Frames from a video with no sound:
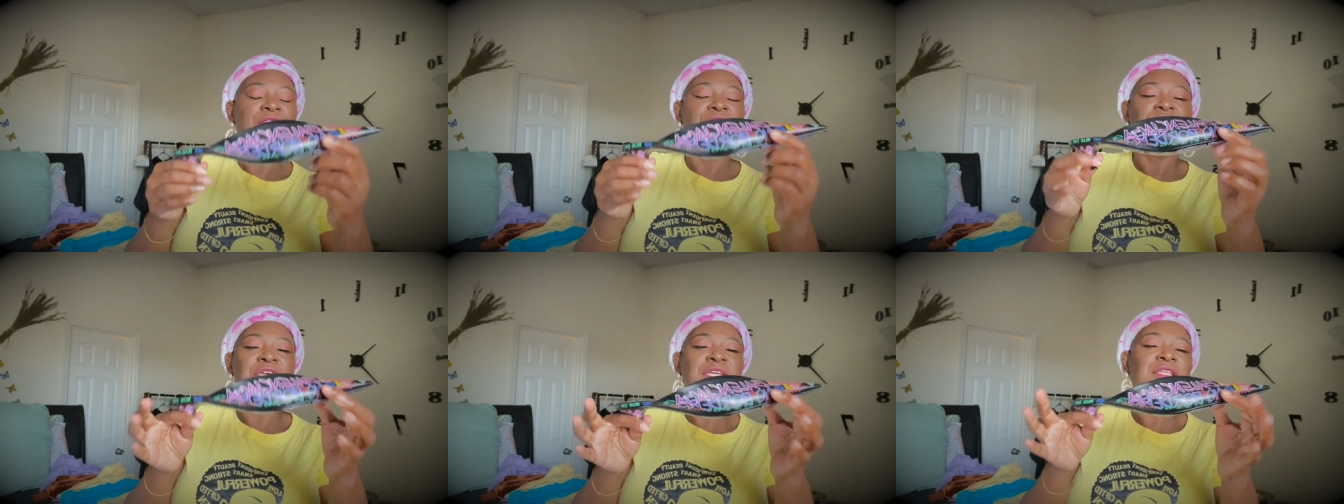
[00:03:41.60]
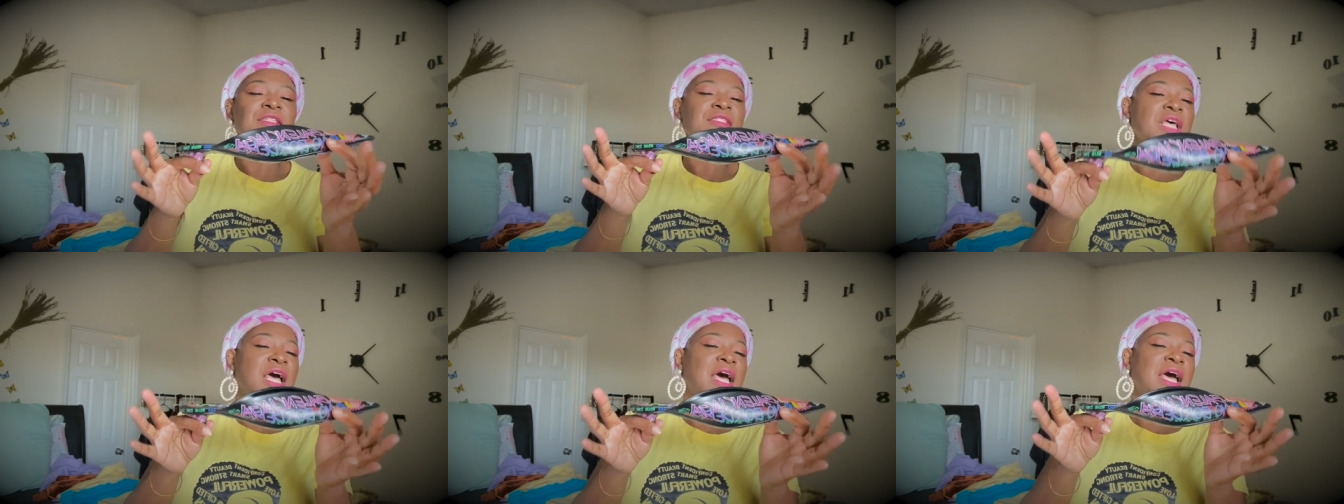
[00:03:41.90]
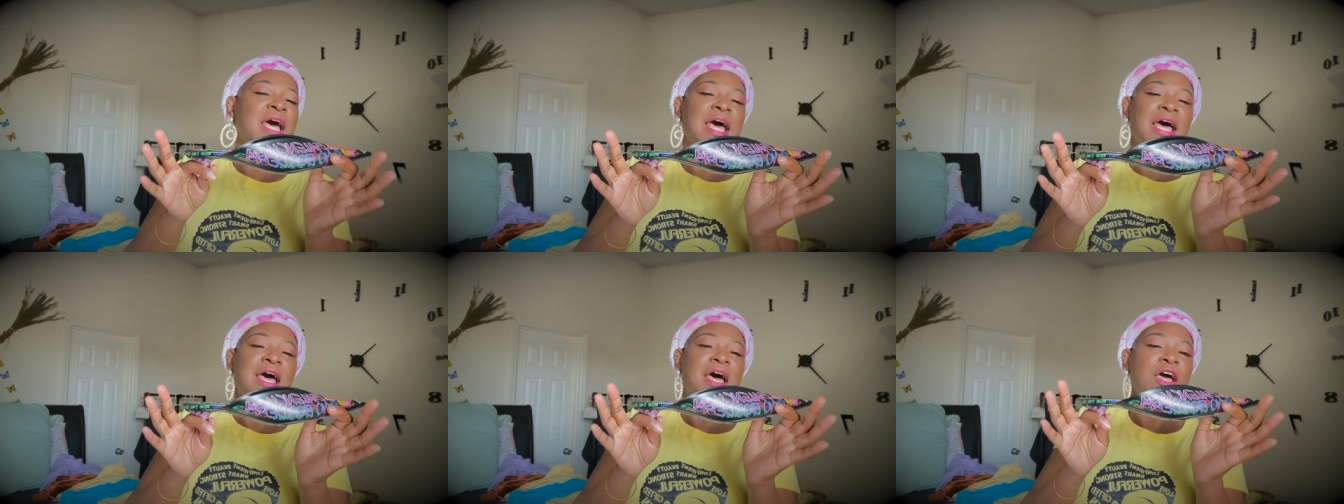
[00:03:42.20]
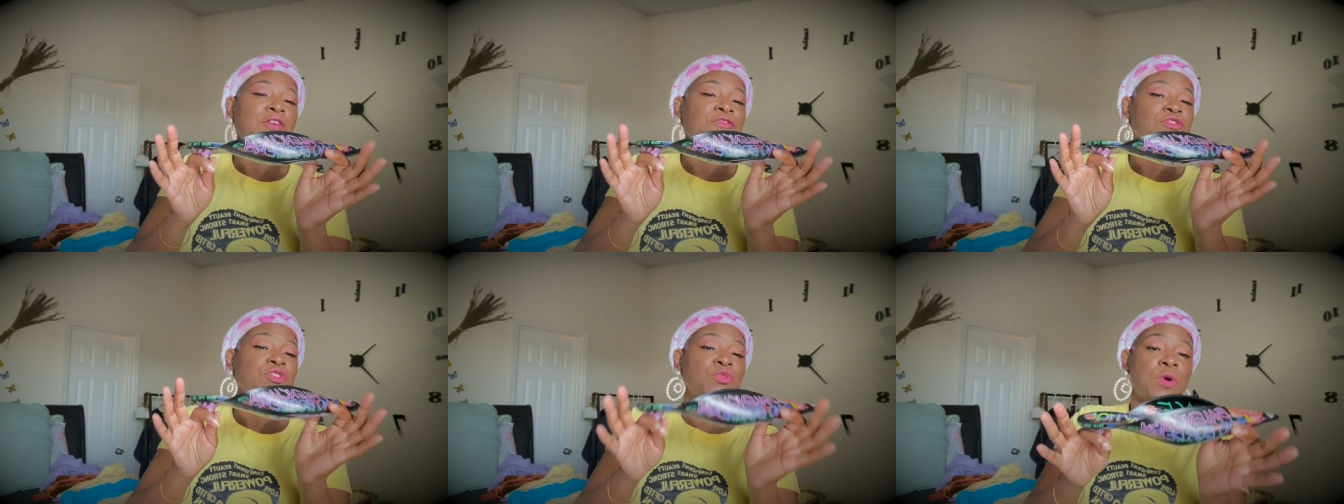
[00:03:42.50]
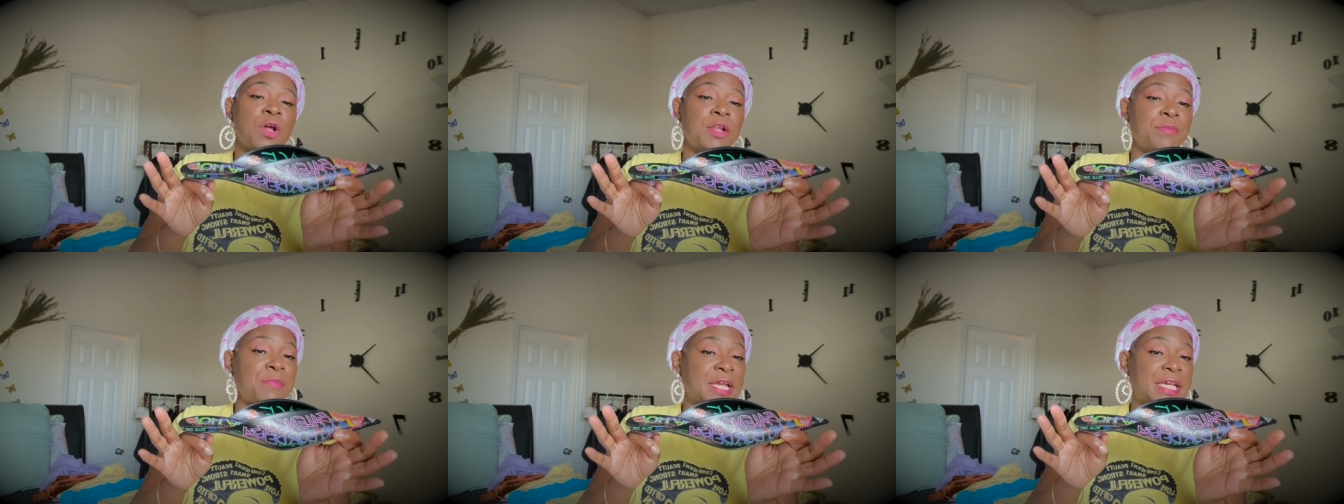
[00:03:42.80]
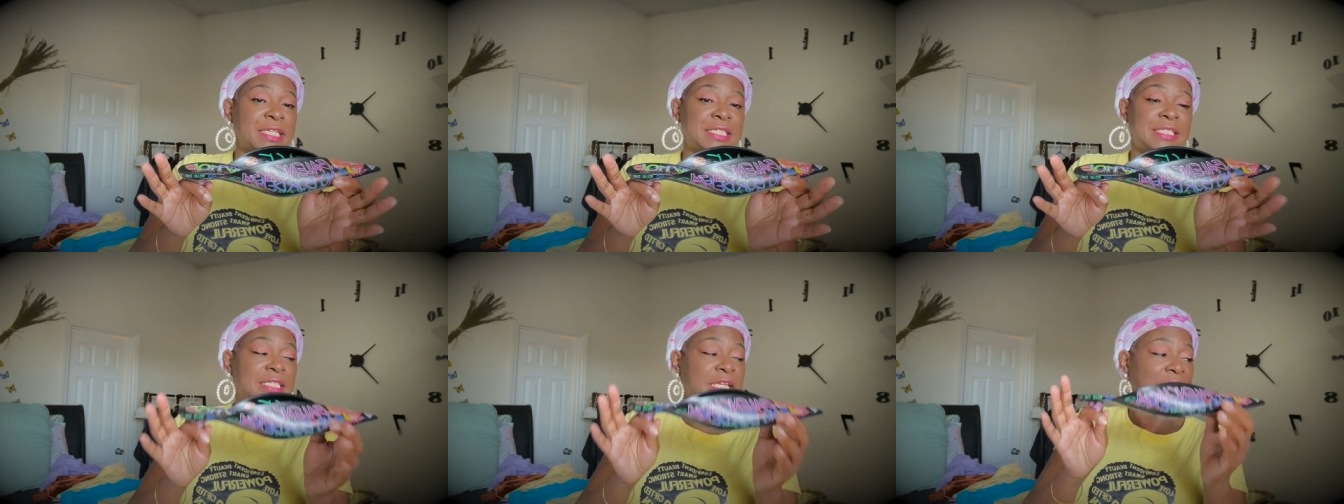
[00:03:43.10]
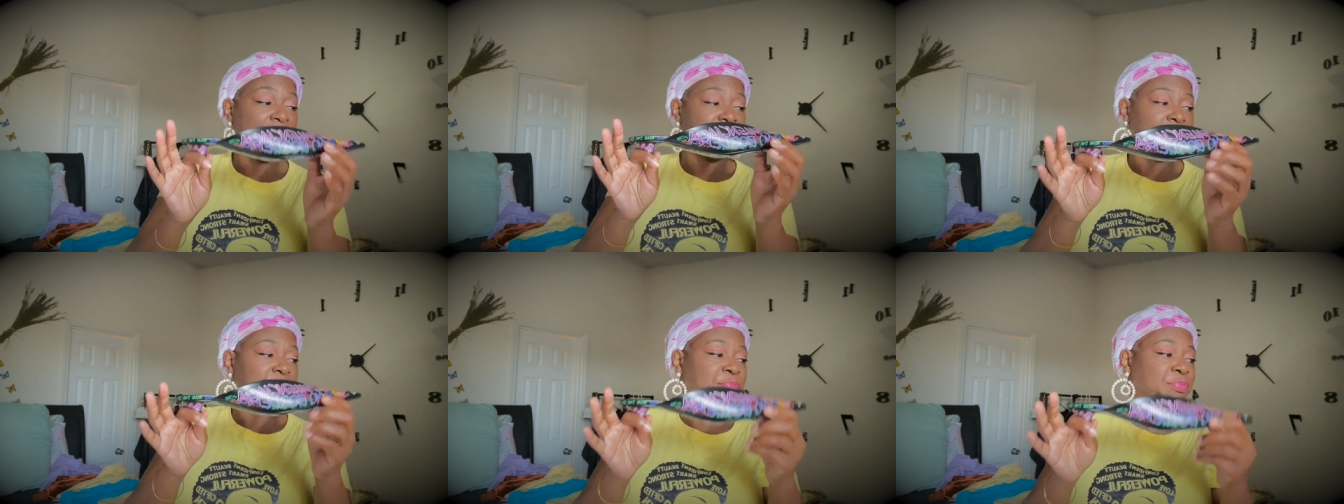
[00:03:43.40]
These are, I, if you want to make a
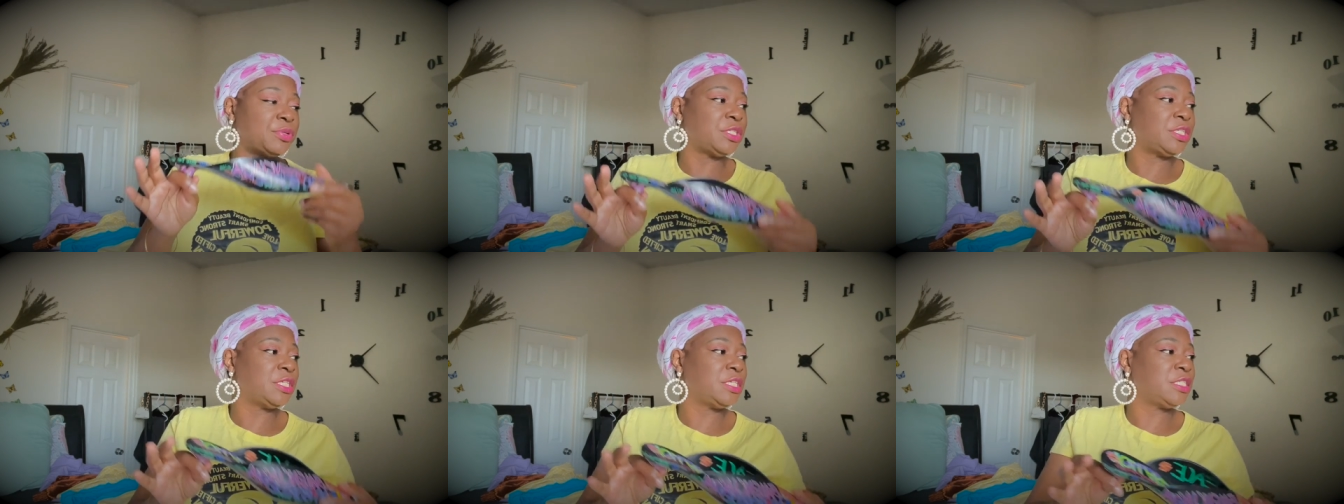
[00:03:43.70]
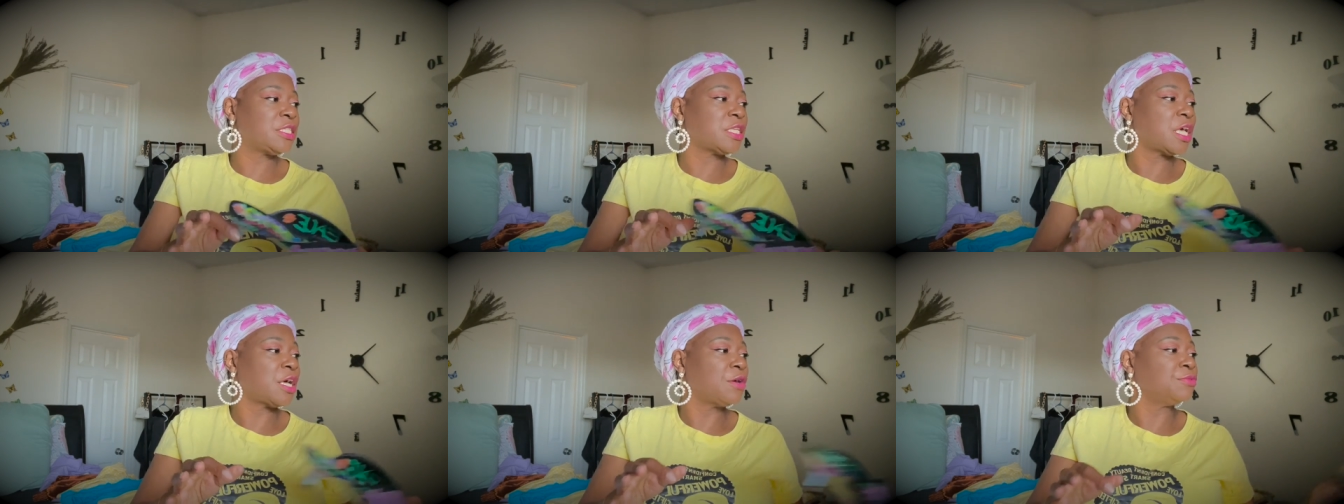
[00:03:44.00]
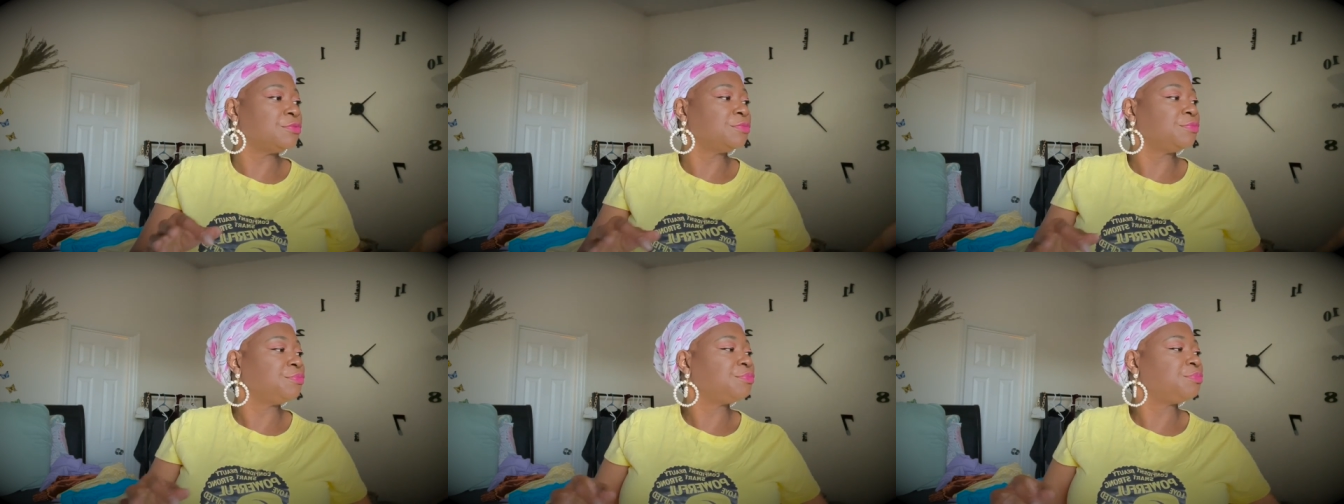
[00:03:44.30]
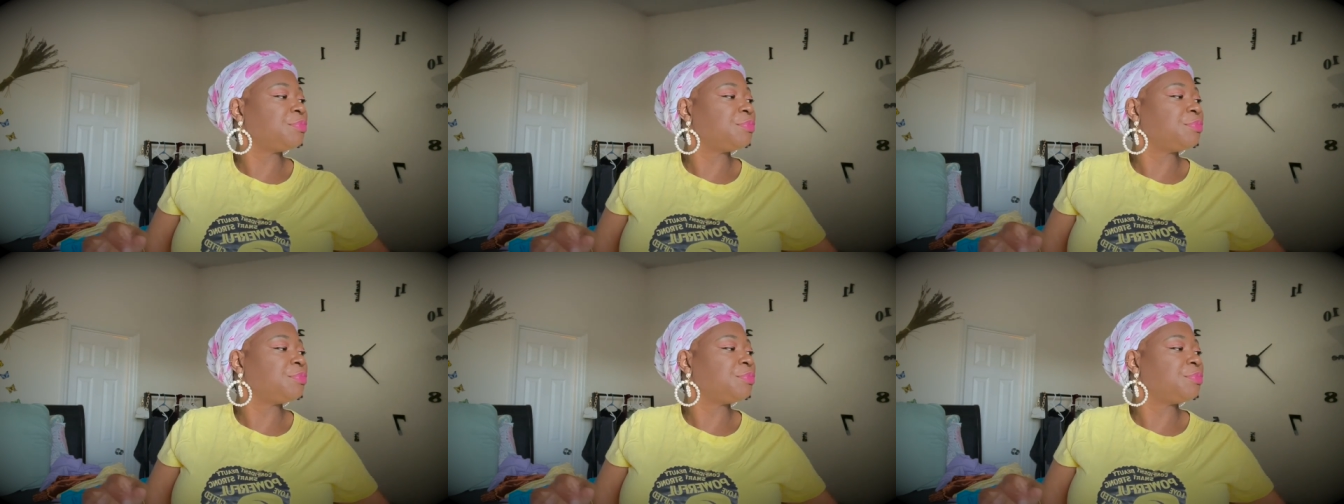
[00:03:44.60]
statement, put these on.